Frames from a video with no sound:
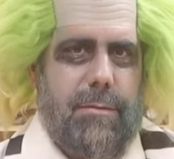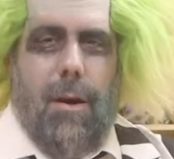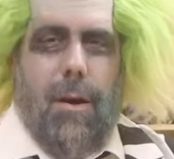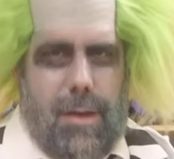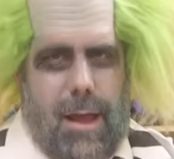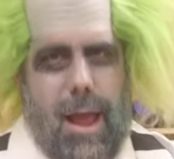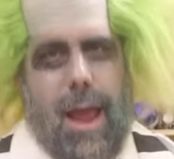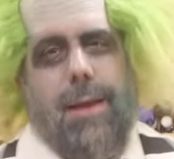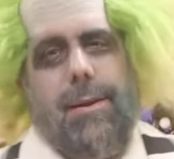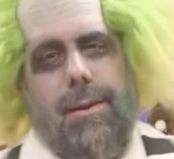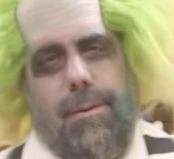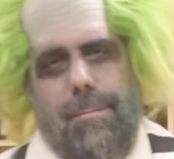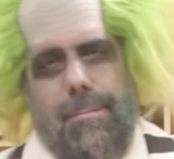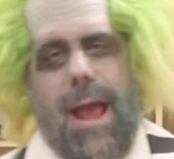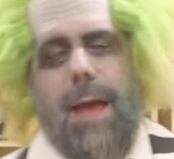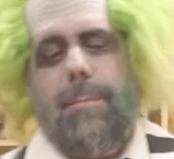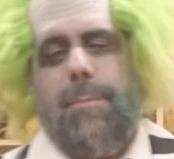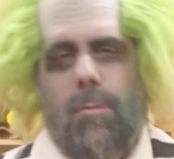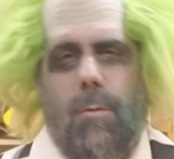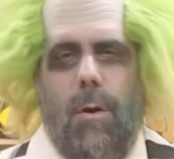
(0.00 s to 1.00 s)
Okay, you
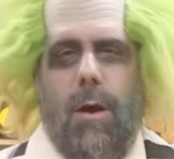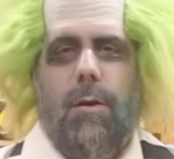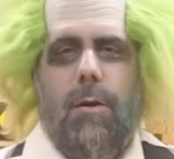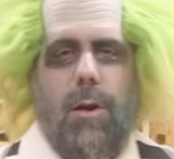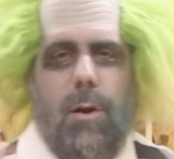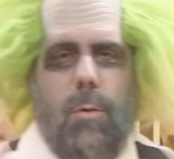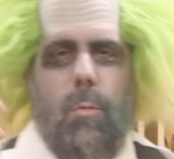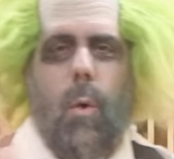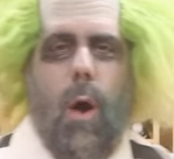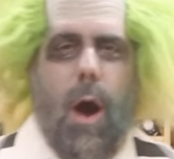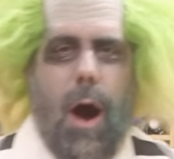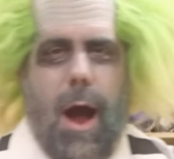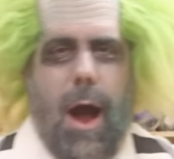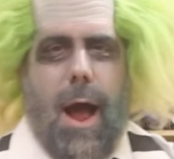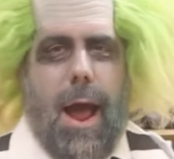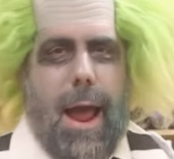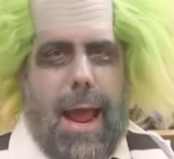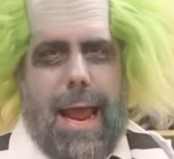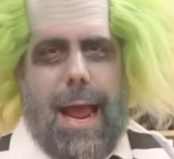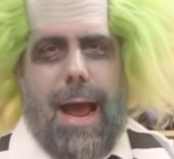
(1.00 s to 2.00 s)
may be wondering
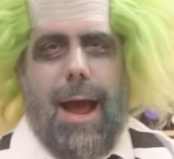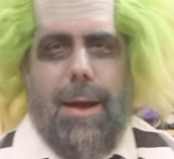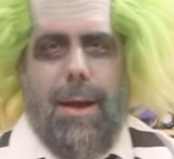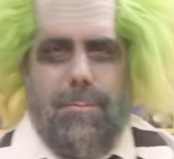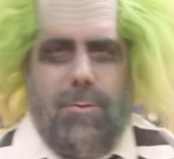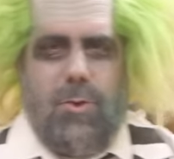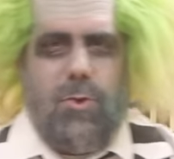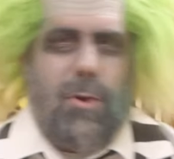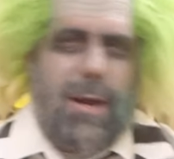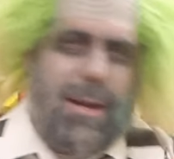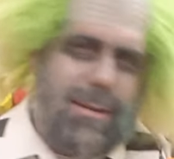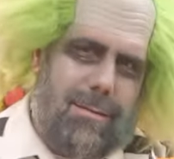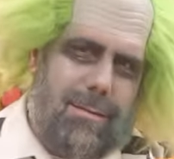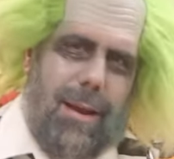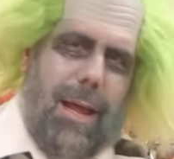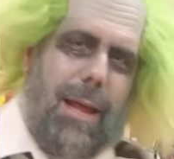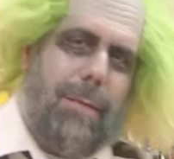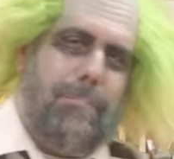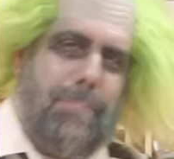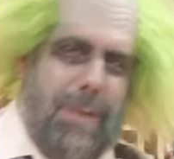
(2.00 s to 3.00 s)
why I'm dressed
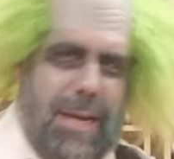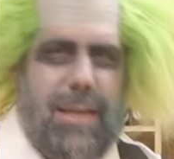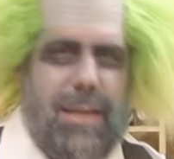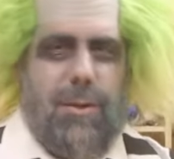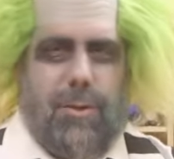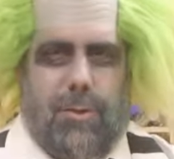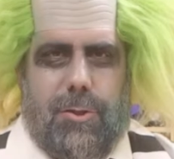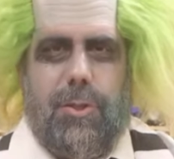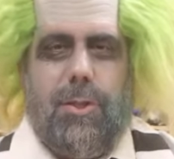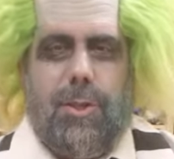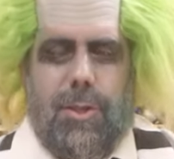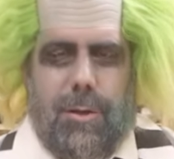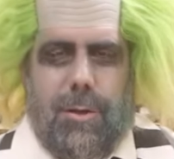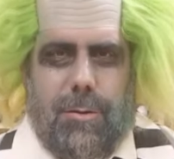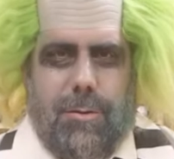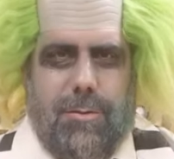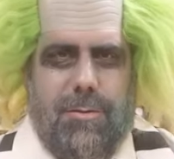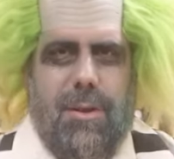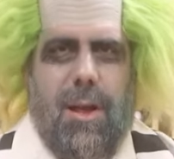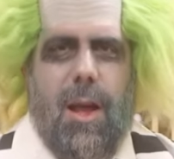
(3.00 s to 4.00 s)
like
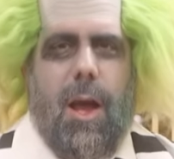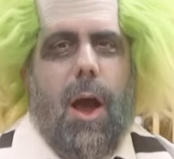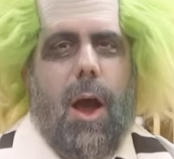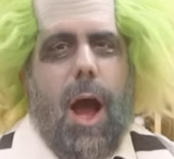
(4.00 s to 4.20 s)
Beetlejuice.